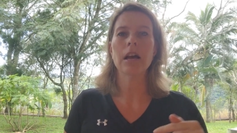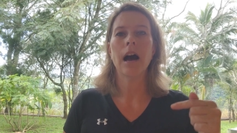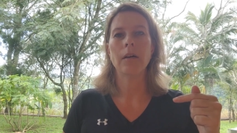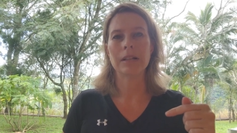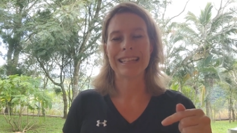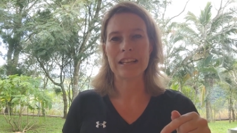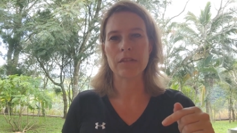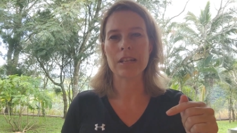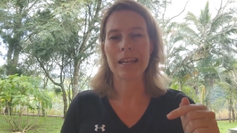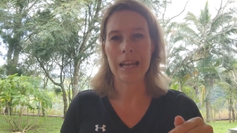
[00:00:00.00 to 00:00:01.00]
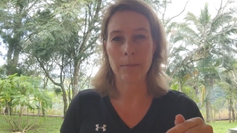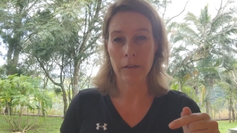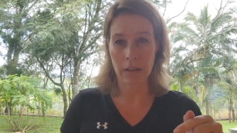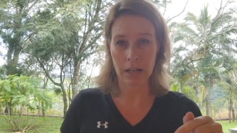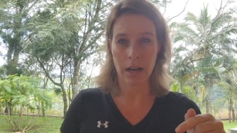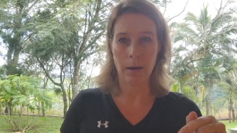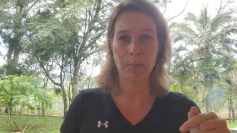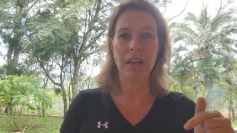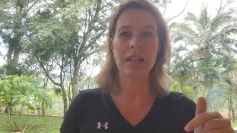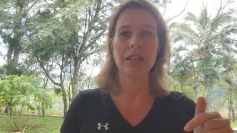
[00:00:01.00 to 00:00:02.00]
I will leave the name of that
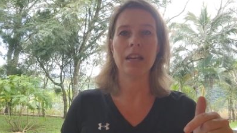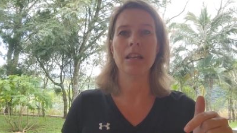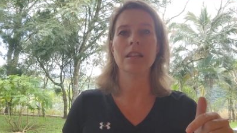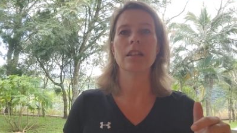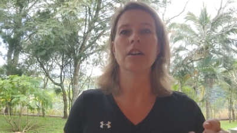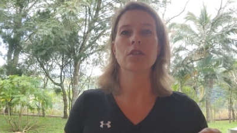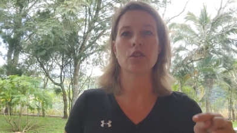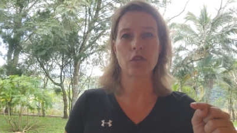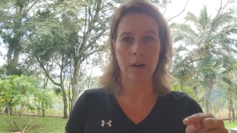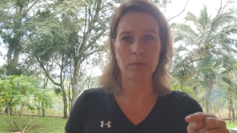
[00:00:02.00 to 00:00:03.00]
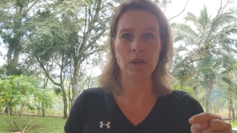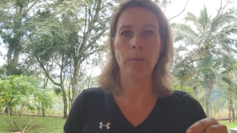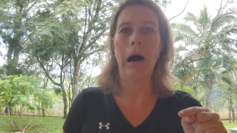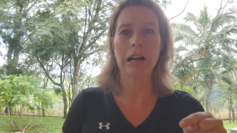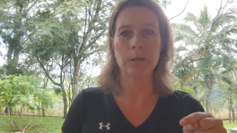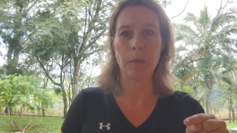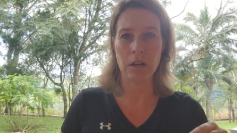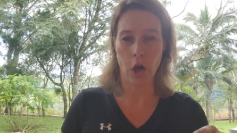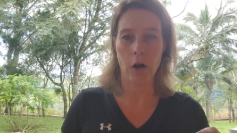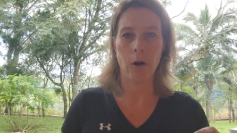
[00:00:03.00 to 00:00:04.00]
company in the description box
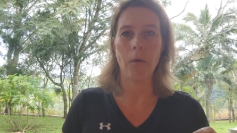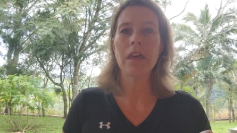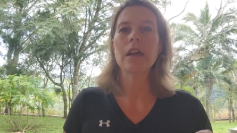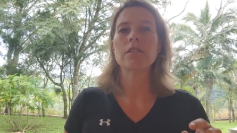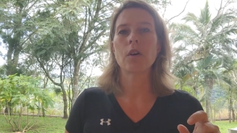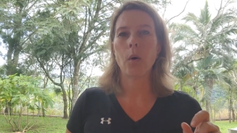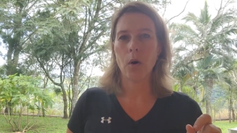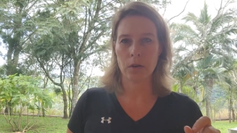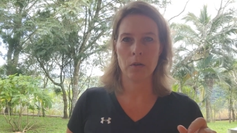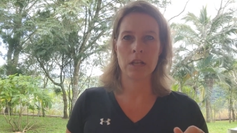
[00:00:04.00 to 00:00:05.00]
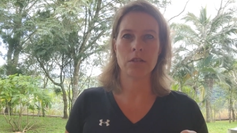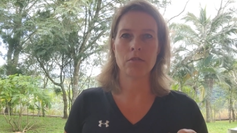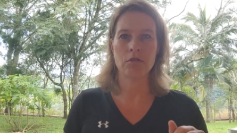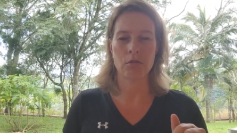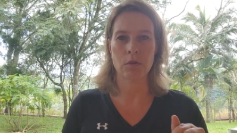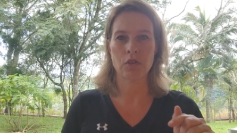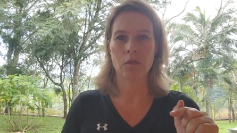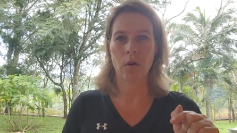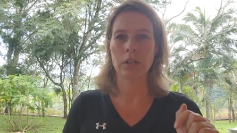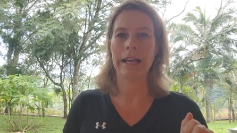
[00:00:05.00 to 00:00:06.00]
below. So all you need to do is
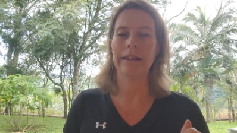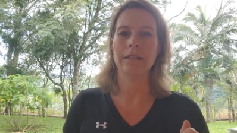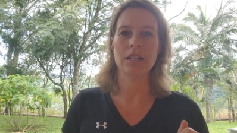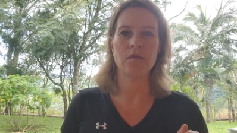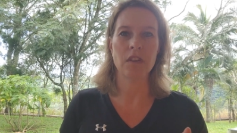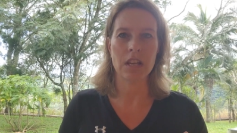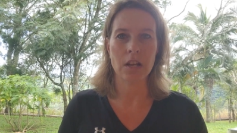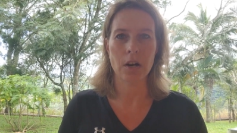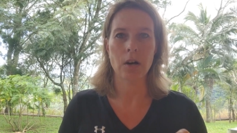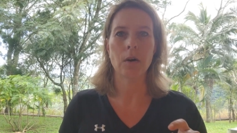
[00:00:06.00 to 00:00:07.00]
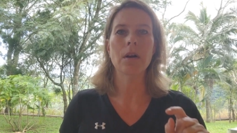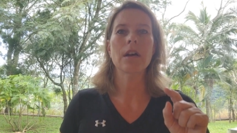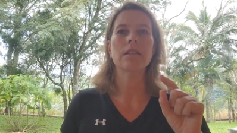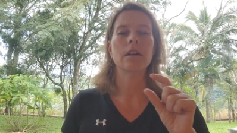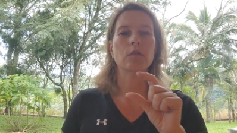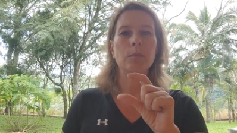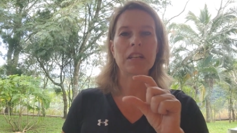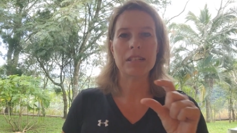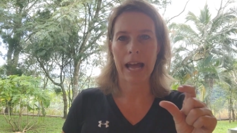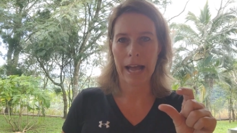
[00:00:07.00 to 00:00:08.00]
scroll down this video. There will be
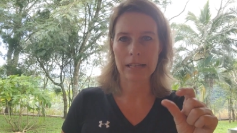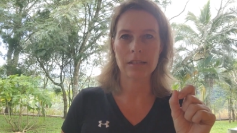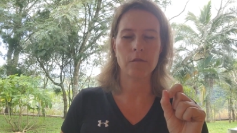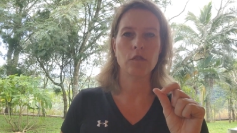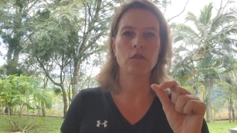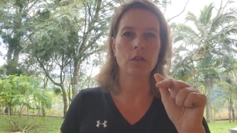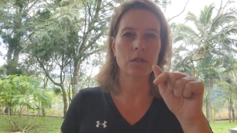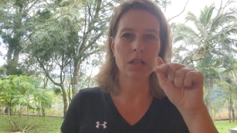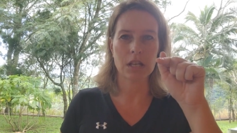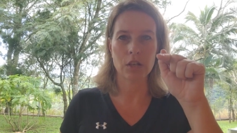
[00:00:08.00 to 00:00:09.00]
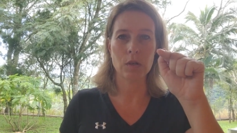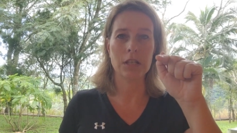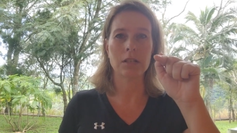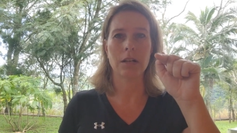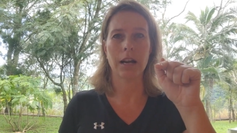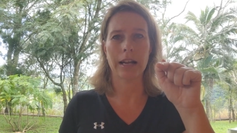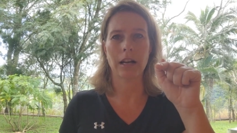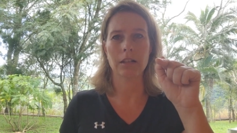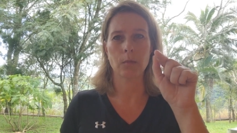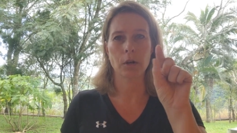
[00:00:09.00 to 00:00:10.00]
text. If you don't see it, you need to click
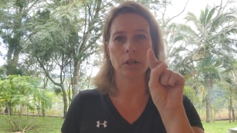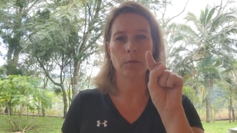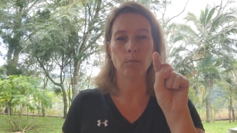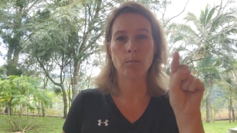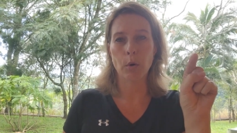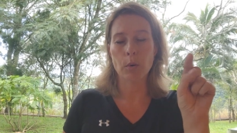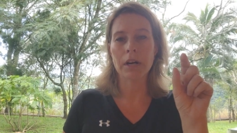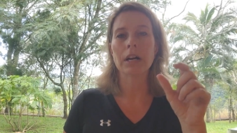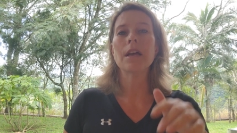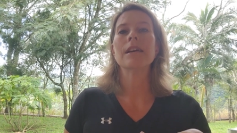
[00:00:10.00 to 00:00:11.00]
on the word more.